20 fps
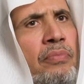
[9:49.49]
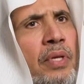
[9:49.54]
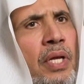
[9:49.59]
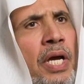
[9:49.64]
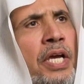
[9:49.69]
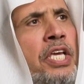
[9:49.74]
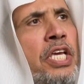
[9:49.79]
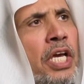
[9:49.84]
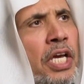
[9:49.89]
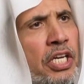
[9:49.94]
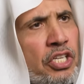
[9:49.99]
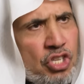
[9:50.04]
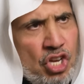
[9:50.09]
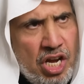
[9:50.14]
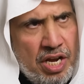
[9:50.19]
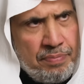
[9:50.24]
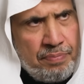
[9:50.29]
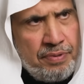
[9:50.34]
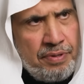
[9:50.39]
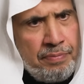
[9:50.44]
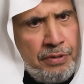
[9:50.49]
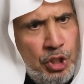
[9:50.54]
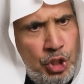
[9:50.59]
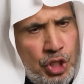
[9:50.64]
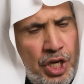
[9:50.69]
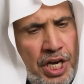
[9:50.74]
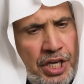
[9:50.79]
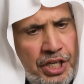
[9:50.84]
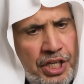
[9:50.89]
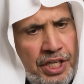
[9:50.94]
a confrontation that they
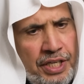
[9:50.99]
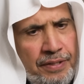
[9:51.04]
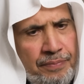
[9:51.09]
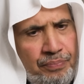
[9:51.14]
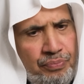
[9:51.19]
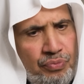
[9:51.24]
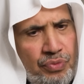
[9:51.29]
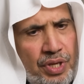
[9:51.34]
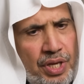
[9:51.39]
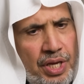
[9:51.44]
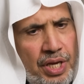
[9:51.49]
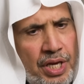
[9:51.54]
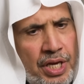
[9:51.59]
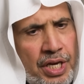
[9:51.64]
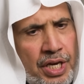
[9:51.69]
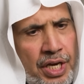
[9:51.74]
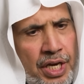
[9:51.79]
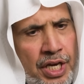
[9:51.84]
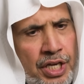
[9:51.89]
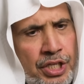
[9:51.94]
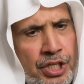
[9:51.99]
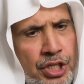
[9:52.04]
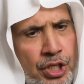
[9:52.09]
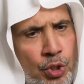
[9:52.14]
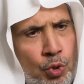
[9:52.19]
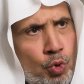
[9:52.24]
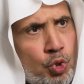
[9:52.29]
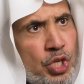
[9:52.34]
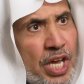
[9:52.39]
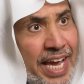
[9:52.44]
believe is fair.
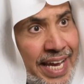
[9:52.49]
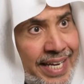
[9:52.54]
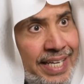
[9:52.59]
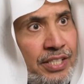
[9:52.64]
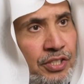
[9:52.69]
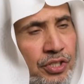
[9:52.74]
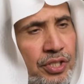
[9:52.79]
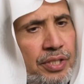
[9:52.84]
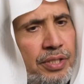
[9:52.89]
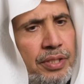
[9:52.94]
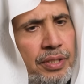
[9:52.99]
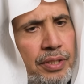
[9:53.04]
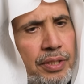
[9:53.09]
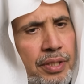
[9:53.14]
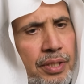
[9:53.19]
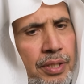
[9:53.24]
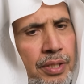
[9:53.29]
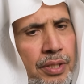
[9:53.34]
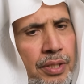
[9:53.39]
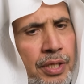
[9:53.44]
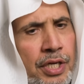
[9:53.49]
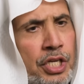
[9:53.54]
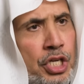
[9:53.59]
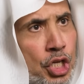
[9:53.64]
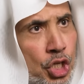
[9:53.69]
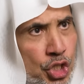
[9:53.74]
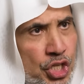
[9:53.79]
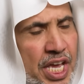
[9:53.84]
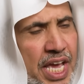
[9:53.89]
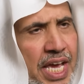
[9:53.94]
they will ultimately be the
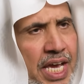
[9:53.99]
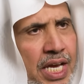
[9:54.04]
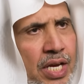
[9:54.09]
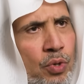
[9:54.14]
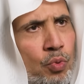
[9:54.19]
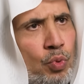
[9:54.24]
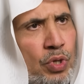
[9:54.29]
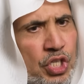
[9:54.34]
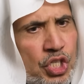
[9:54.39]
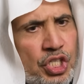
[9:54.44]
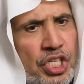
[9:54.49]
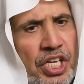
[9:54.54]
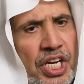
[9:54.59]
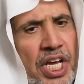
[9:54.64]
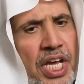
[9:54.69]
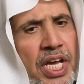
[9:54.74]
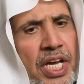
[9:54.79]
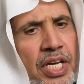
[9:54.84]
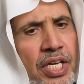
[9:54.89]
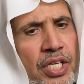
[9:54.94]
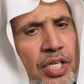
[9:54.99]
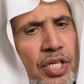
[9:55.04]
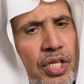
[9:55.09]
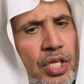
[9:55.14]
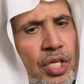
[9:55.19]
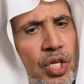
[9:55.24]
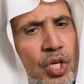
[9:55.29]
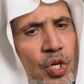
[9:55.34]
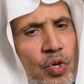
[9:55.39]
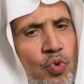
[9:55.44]
losers and will not achieve
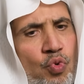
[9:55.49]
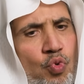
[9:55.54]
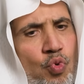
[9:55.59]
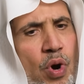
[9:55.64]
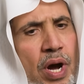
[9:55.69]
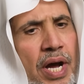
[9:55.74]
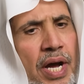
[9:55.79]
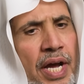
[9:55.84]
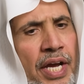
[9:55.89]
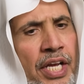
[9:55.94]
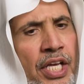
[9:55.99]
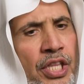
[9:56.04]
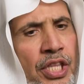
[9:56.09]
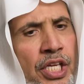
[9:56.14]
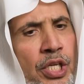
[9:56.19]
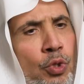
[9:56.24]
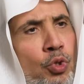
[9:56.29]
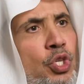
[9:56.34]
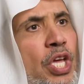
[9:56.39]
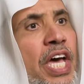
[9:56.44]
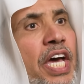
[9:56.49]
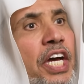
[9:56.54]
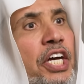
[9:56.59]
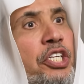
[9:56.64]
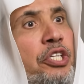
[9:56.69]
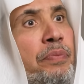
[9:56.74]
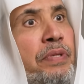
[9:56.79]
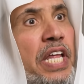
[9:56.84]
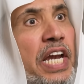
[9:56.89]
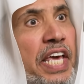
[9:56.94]
any gains in this.
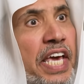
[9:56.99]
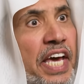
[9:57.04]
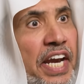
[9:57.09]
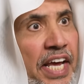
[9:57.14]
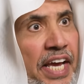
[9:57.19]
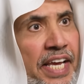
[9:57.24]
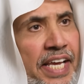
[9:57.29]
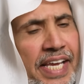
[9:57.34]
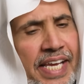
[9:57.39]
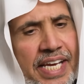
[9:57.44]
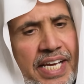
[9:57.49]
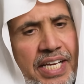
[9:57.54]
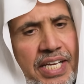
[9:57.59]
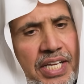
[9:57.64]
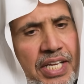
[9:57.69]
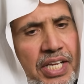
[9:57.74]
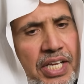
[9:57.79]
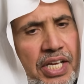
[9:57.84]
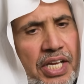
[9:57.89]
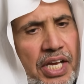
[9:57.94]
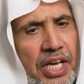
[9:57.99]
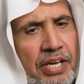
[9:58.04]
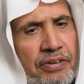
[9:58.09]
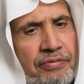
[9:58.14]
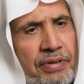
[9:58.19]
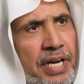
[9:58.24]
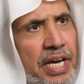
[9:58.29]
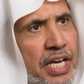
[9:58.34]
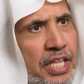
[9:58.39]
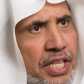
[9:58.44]
Religious
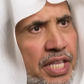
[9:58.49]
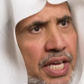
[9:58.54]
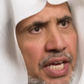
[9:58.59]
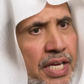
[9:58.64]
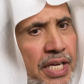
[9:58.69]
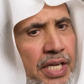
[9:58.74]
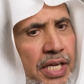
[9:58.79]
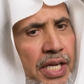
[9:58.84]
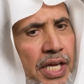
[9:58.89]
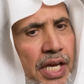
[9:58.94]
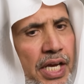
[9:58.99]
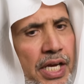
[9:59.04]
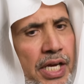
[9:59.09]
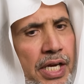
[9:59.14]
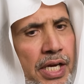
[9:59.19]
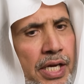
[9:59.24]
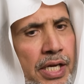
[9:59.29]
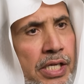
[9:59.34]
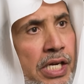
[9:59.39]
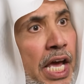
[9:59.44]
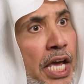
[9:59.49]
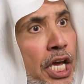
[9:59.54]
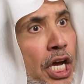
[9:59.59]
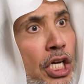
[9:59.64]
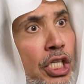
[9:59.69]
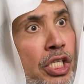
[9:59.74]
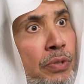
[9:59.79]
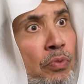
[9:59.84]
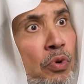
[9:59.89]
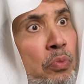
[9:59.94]
discourse is very important in
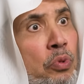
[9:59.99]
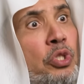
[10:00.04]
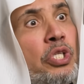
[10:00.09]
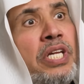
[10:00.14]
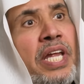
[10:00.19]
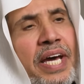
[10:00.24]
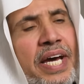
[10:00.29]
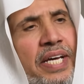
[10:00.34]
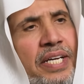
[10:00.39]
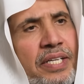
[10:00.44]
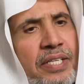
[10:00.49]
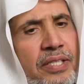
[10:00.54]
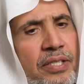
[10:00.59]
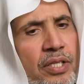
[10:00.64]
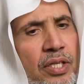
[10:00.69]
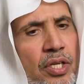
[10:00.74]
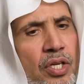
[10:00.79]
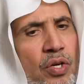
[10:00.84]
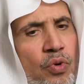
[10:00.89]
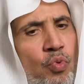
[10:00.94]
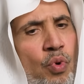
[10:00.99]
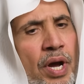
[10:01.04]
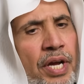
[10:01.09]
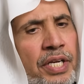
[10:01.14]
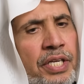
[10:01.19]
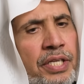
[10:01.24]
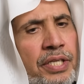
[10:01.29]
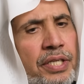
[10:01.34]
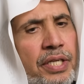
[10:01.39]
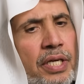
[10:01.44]
contributing to enhancing the
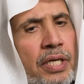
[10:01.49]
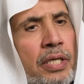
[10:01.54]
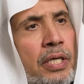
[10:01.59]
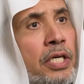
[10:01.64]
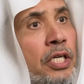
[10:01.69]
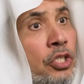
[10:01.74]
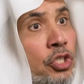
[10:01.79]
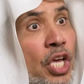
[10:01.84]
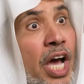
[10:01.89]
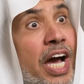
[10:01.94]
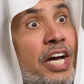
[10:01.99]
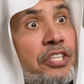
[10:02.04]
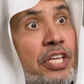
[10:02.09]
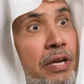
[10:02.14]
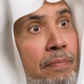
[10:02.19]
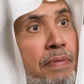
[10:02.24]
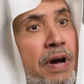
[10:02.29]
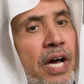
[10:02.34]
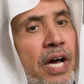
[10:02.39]
chances of peace in the